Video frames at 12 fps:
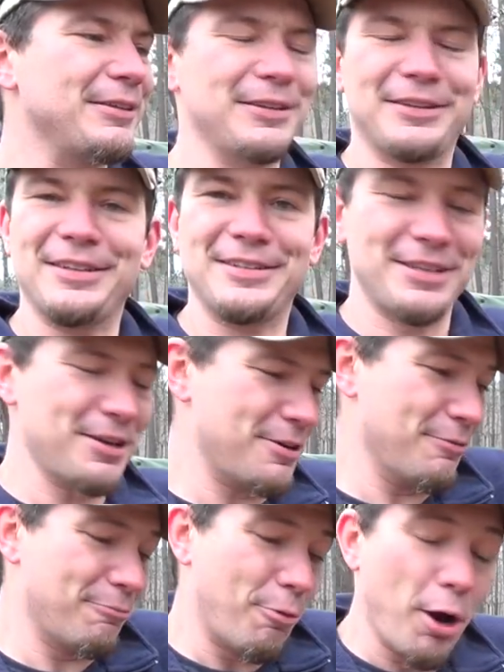The
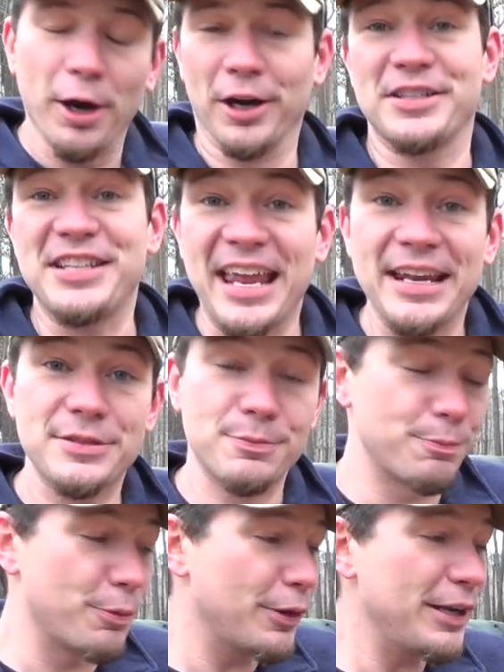sucker works, and it's
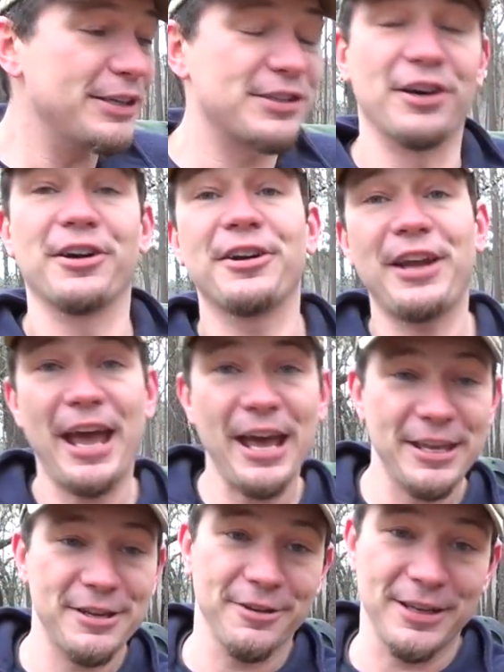pretty darn
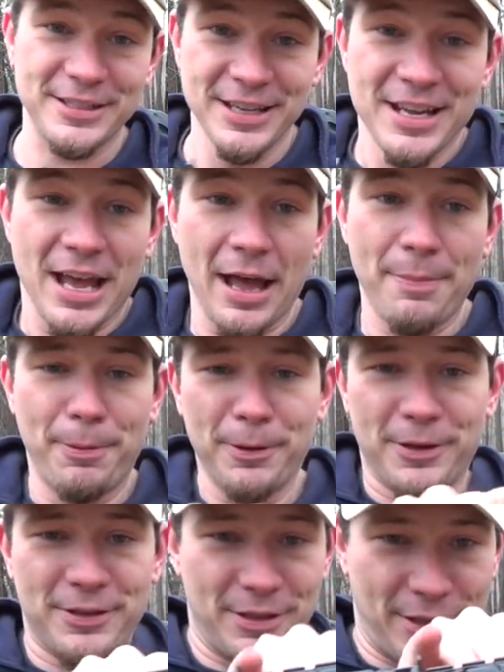accurate. I
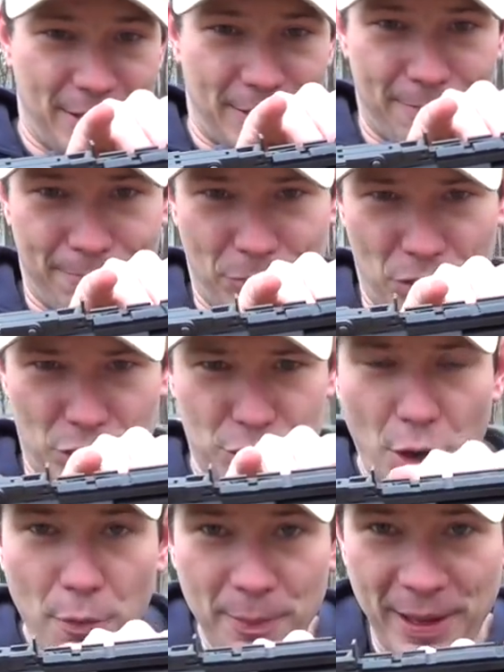put a
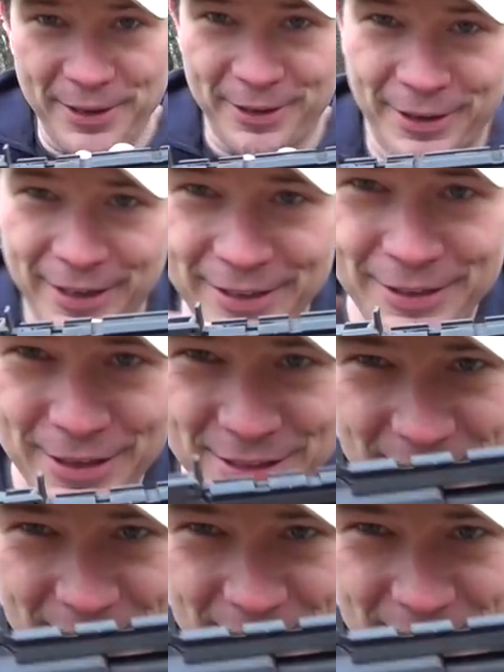scope mount on it, and you can